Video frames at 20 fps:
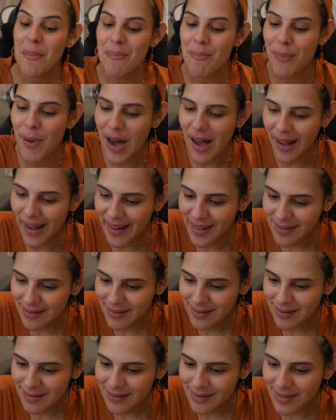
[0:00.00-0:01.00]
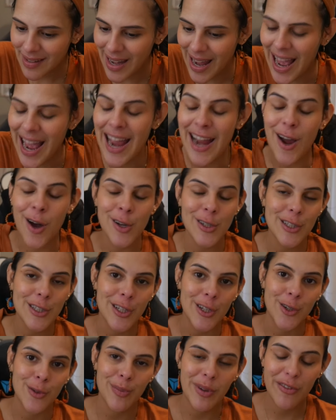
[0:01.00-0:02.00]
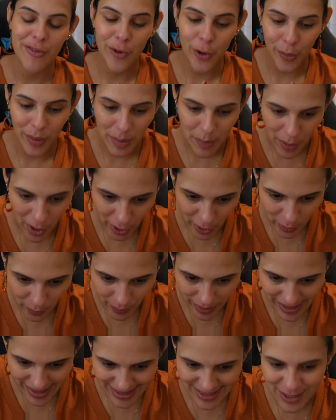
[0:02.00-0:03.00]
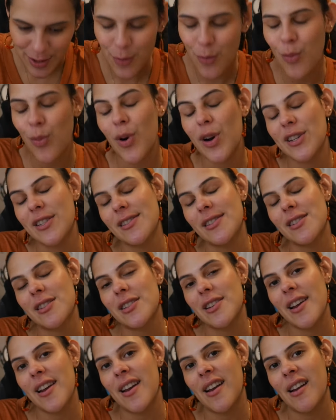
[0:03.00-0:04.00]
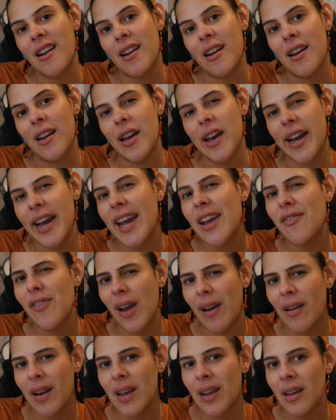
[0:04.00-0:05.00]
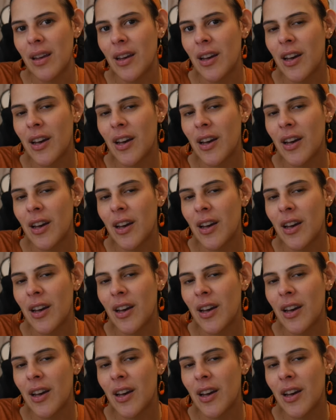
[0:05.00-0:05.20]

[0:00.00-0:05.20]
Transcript: But I also, before we part ways, want to share a very